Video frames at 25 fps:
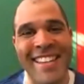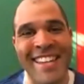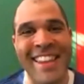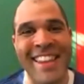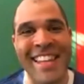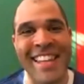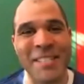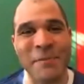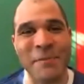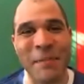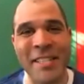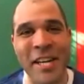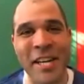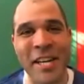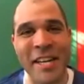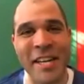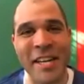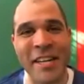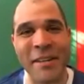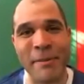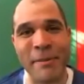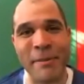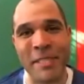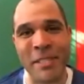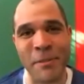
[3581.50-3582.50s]
I did. That's my
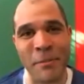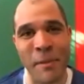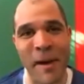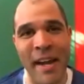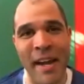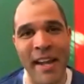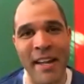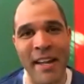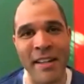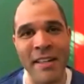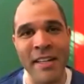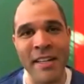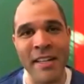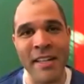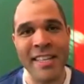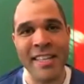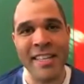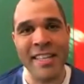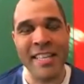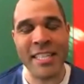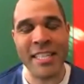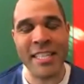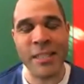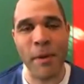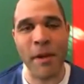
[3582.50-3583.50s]
genuine smile.
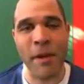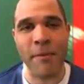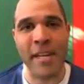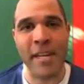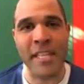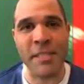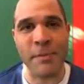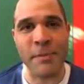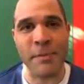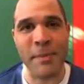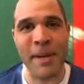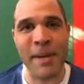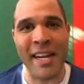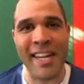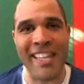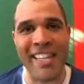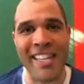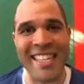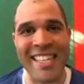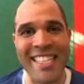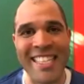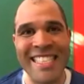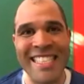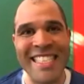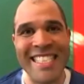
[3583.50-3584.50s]
This is my fake
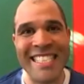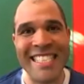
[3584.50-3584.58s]
smile.